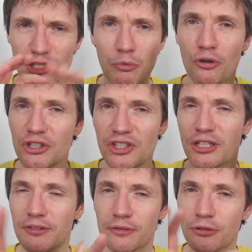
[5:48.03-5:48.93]
support the
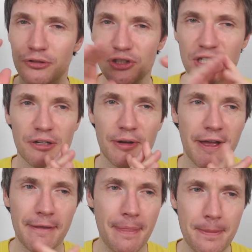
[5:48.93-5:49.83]
channel, of course, you
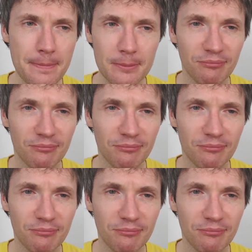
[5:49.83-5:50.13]
know,